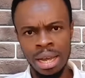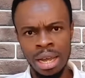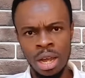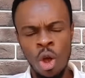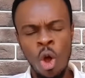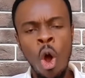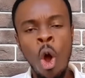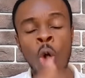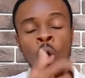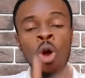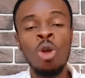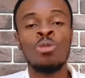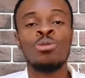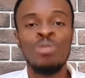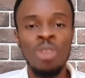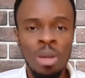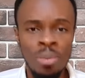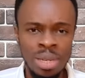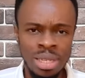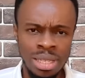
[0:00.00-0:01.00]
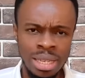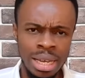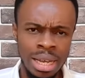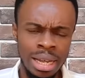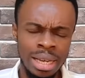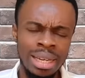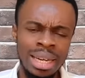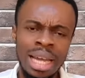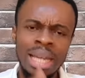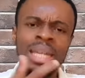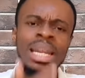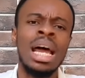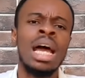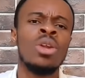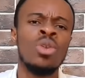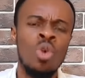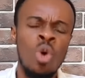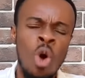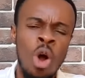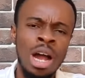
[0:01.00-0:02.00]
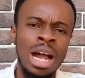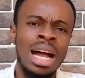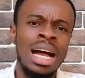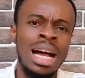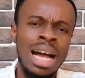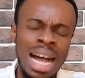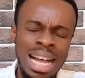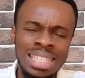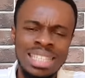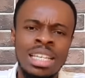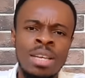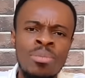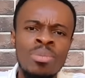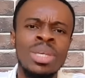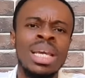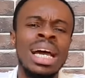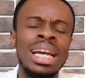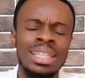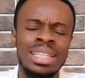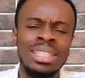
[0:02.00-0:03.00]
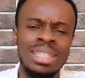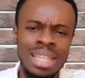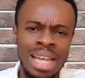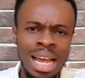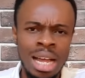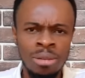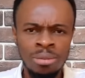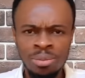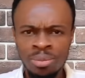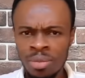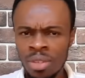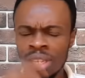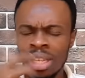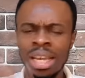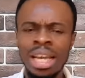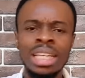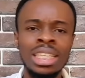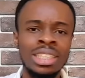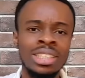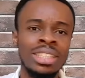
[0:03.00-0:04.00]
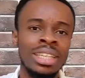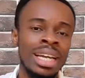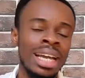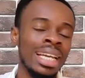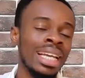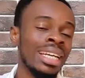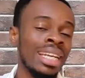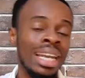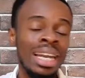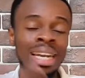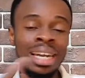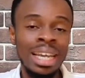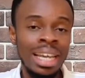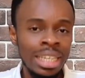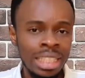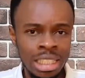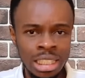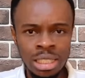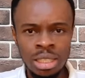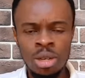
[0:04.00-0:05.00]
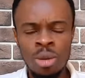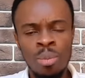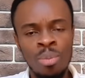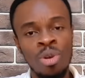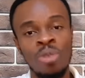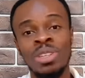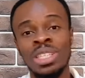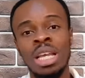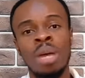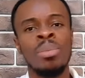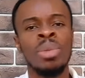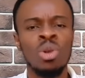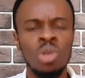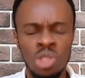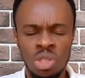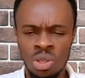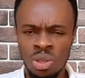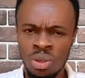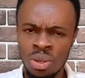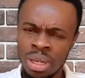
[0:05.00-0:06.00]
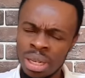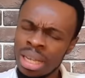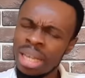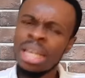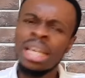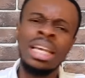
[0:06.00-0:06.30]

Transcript: all confirm is na Nado or can assembia etesa etre aye the late Professor Melson. No.